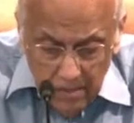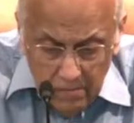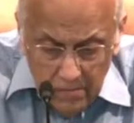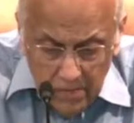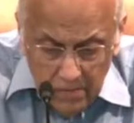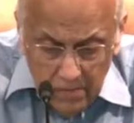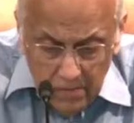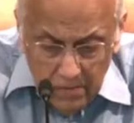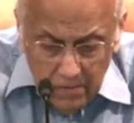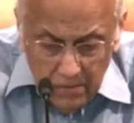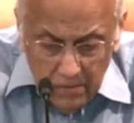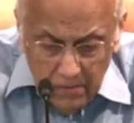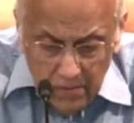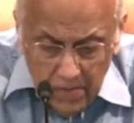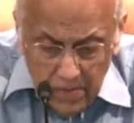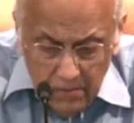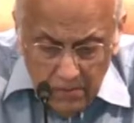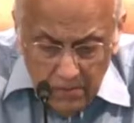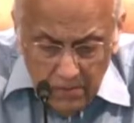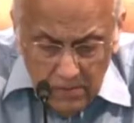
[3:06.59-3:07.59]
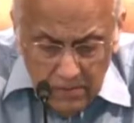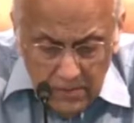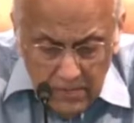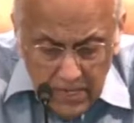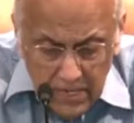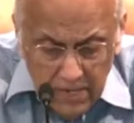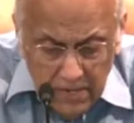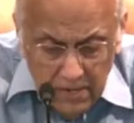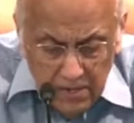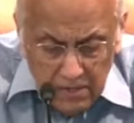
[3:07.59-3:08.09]
But what I want to
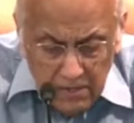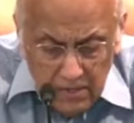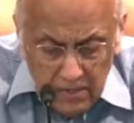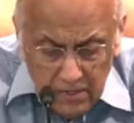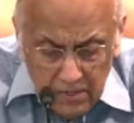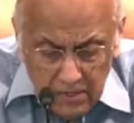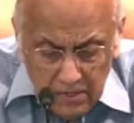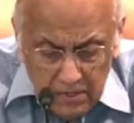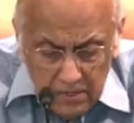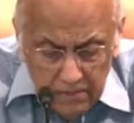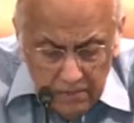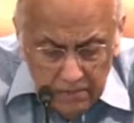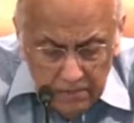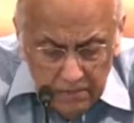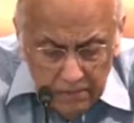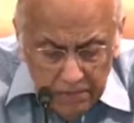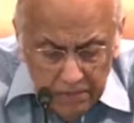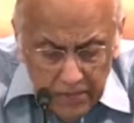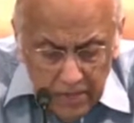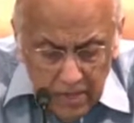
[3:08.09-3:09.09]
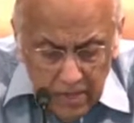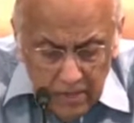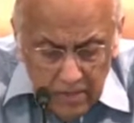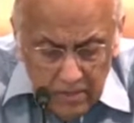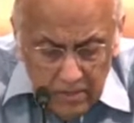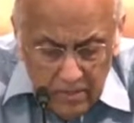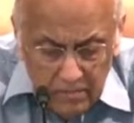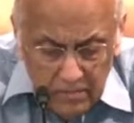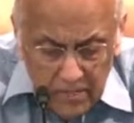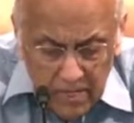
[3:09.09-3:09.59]
say here is,
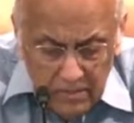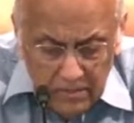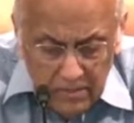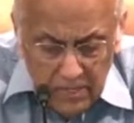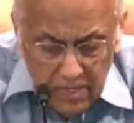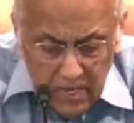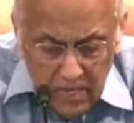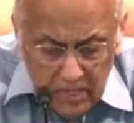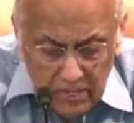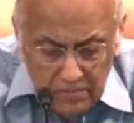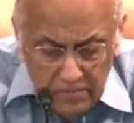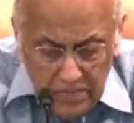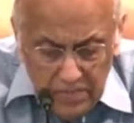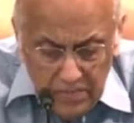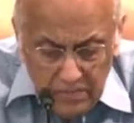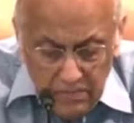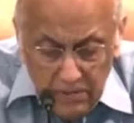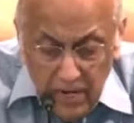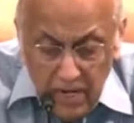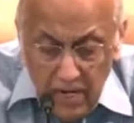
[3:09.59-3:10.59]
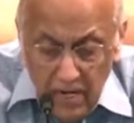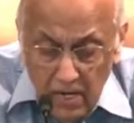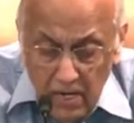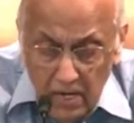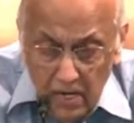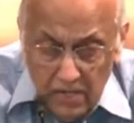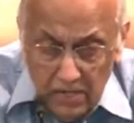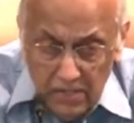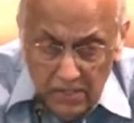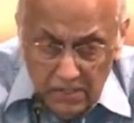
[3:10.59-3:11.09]
sometimes the husband
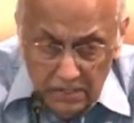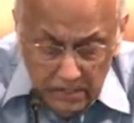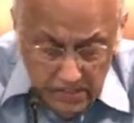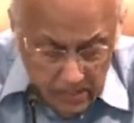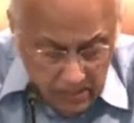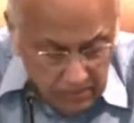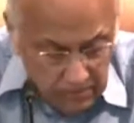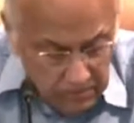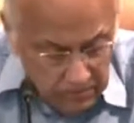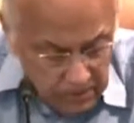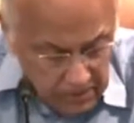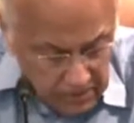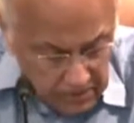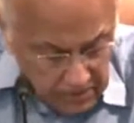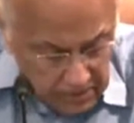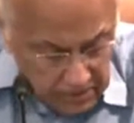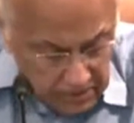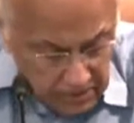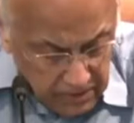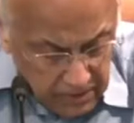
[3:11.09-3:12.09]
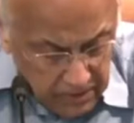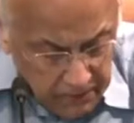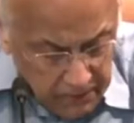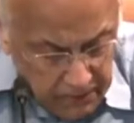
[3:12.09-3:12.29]
recognizes what it says in the